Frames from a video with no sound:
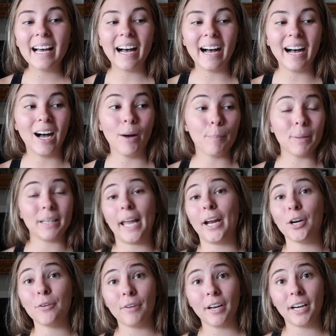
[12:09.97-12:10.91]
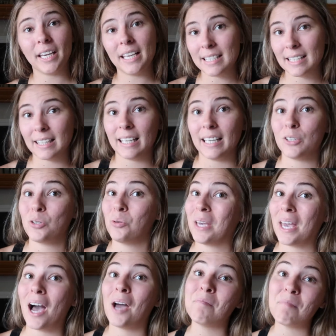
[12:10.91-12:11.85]
but they are very easily to
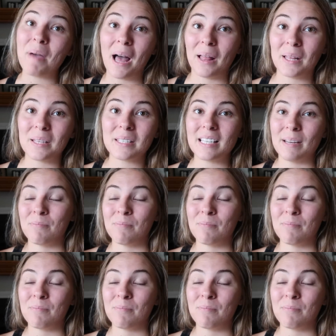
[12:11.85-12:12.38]
get unbalanced.